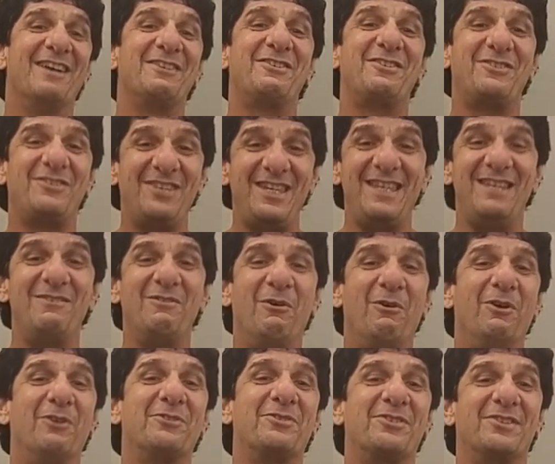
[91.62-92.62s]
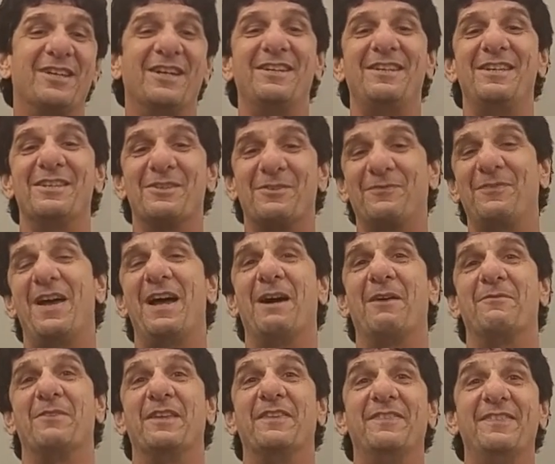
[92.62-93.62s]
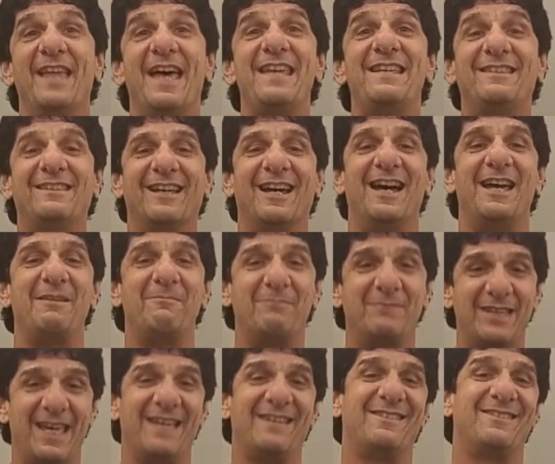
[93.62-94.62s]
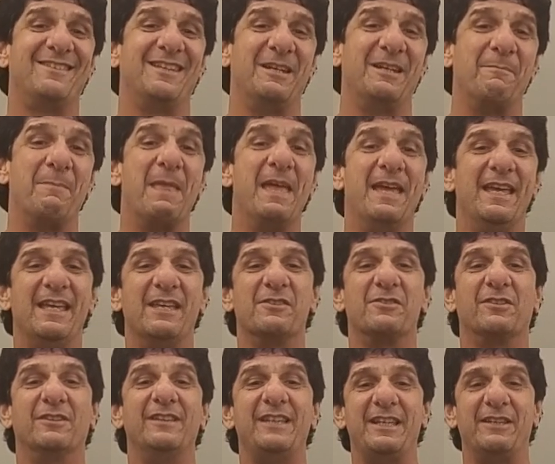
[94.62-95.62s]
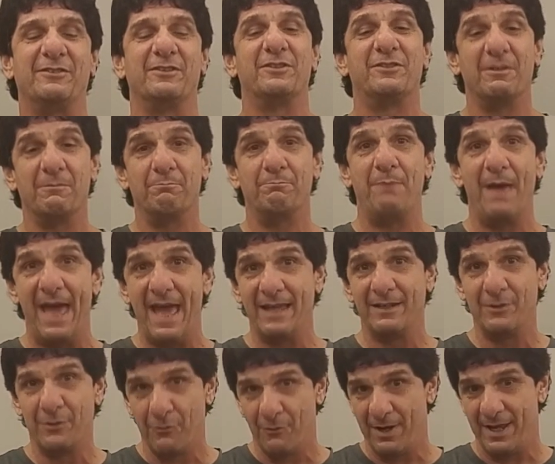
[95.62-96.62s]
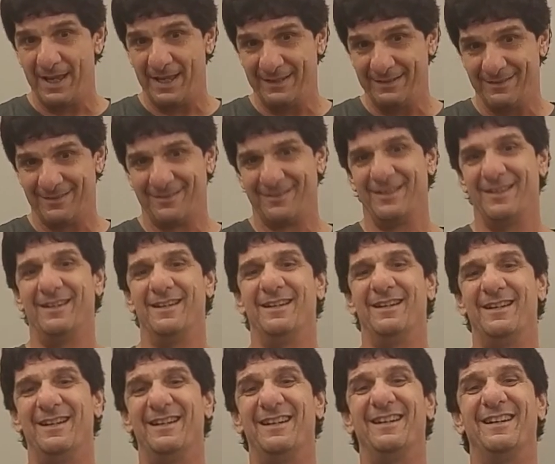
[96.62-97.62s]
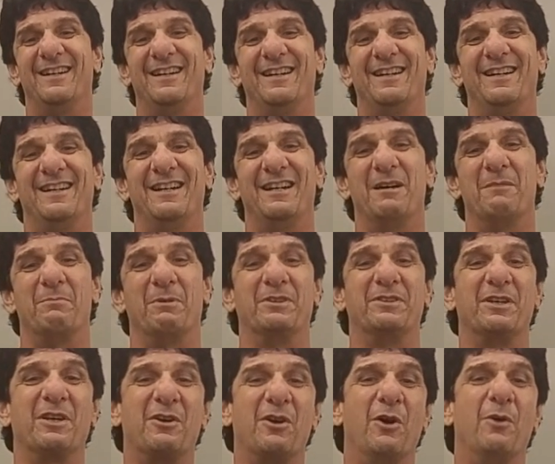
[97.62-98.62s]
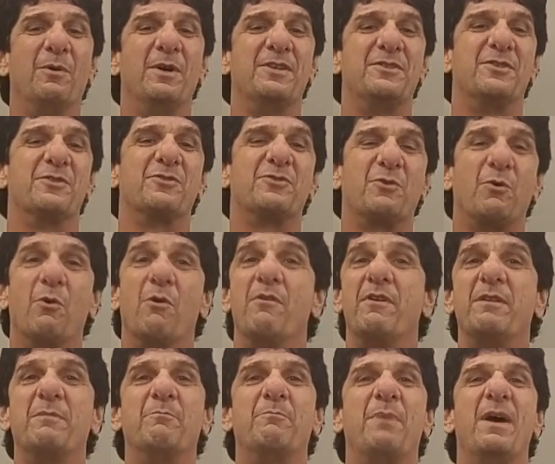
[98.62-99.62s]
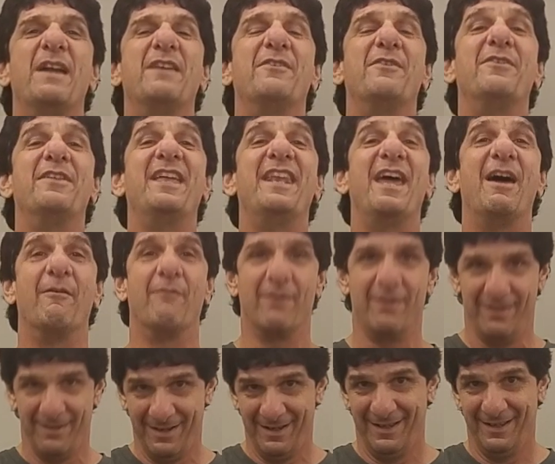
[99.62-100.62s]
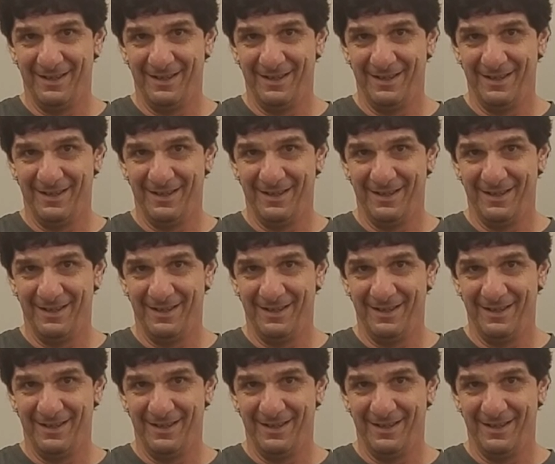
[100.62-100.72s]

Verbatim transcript: A Seton Hall study has found that nighttime texting is linked to bad grades. But the co-eds are scoring better than ever.